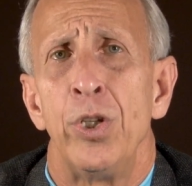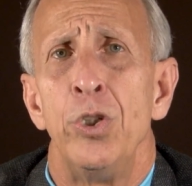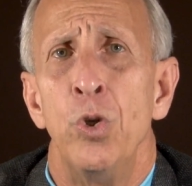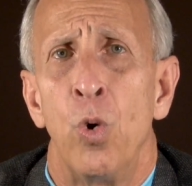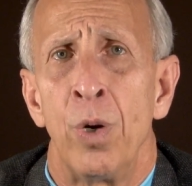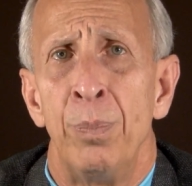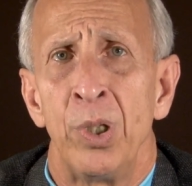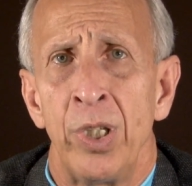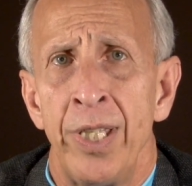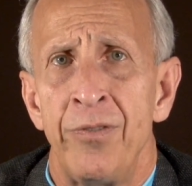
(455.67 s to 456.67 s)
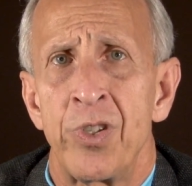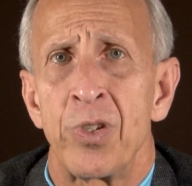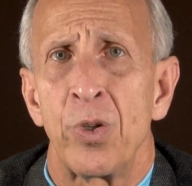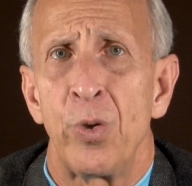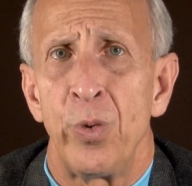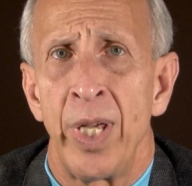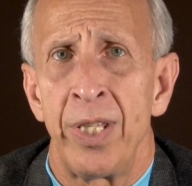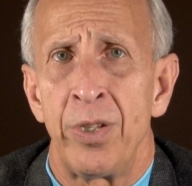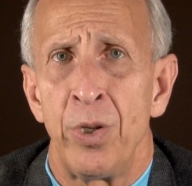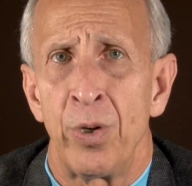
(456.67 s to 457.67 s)
Your beliefs
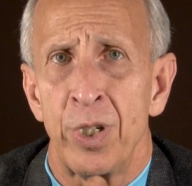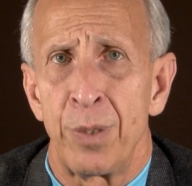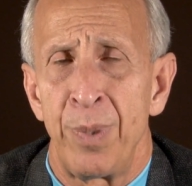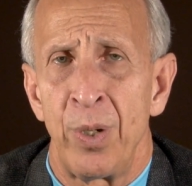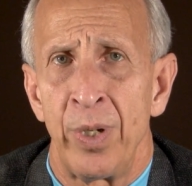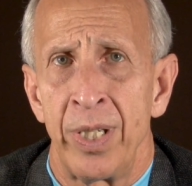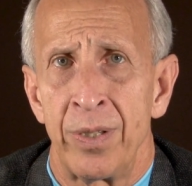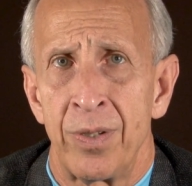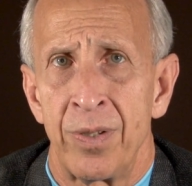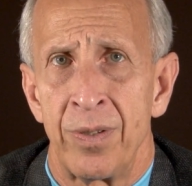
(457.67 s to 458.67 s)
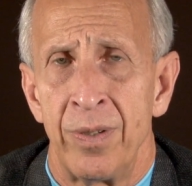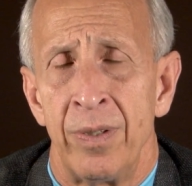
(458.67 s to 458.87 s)
create your experience.